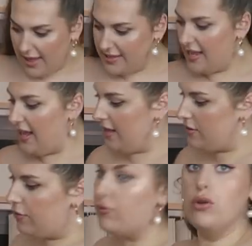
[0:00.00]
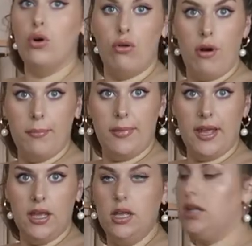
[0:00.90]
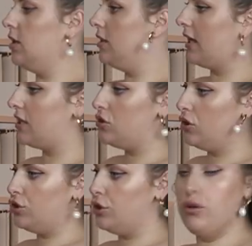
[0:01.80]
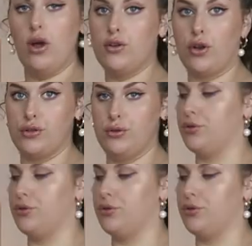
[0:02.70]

it's hitting the floor on me. Like, it's not too long, not too